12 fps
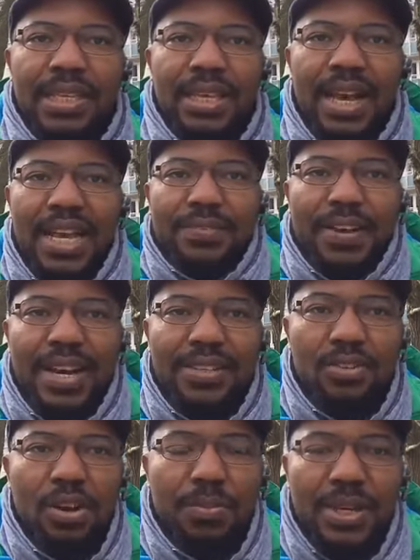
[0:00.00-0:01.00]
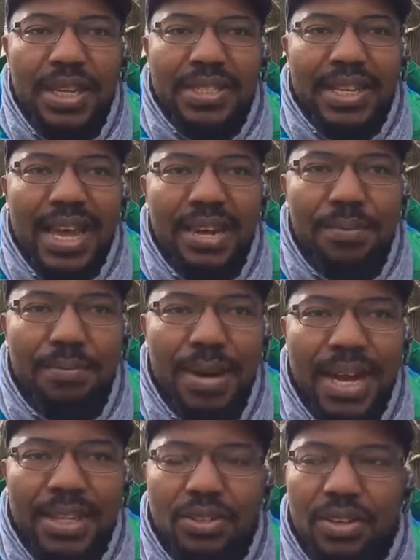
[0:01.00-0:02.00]
As far as nobody is carrying
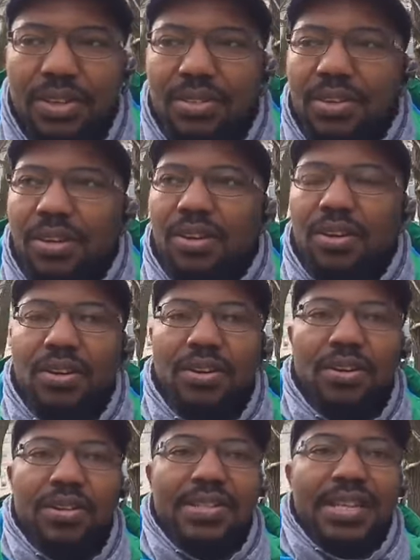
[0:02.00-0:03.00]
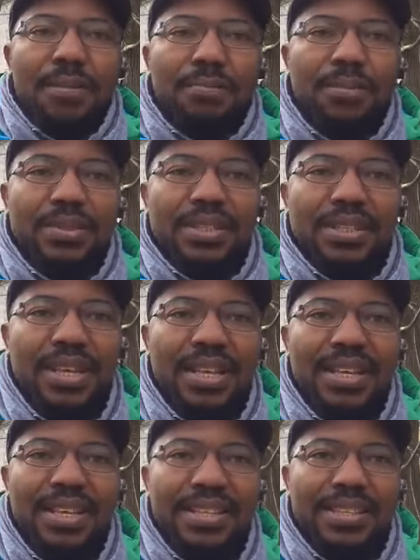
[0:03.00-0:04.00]
badge or some
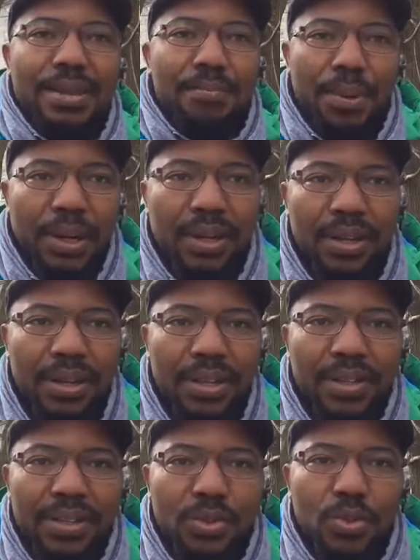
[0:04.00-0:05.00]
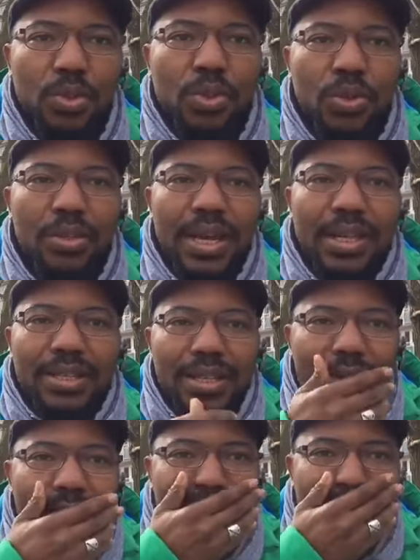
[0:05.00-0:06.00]
symbol to show that
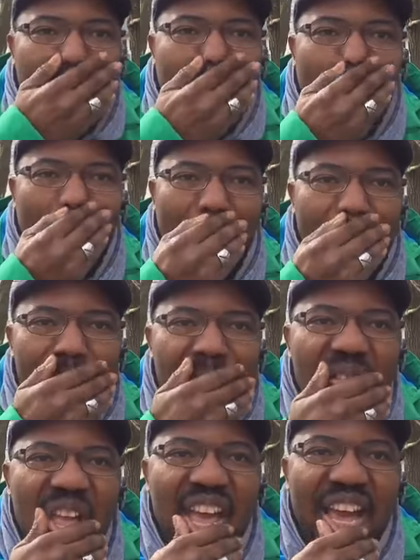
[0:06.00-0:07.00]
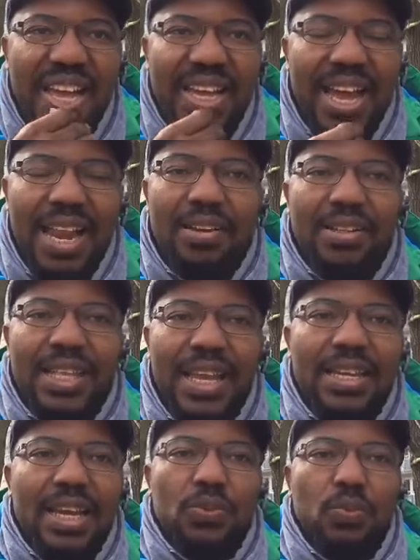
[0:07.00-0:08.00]
he's this or that, I don't
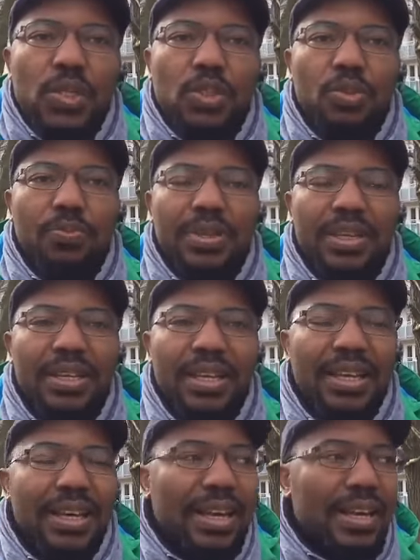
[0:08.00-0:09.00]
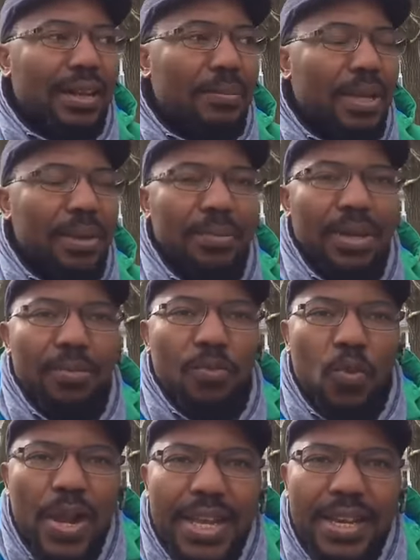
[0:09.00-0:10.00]
think that we should be
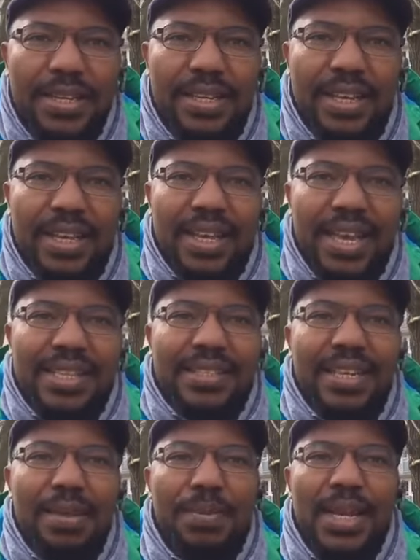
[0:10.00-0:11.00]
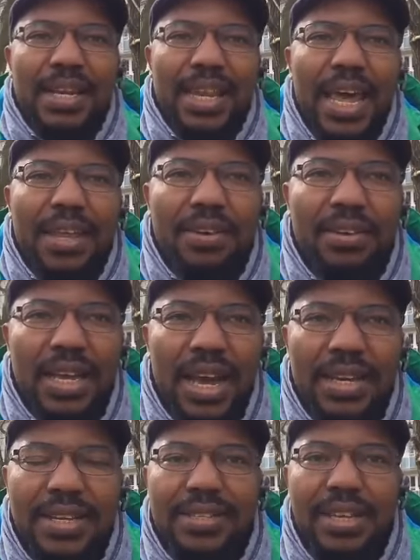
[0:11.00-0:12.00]
waking a sleeping lion
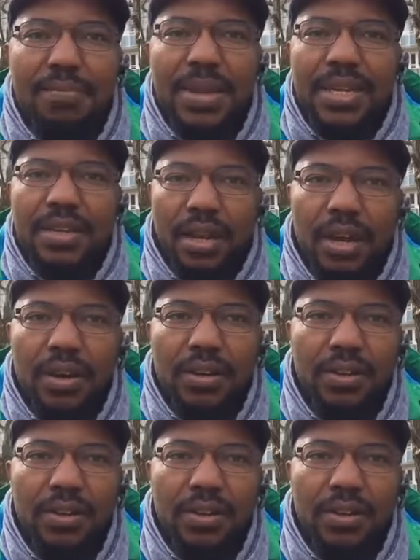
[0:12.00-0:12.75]
and a sleeping dog.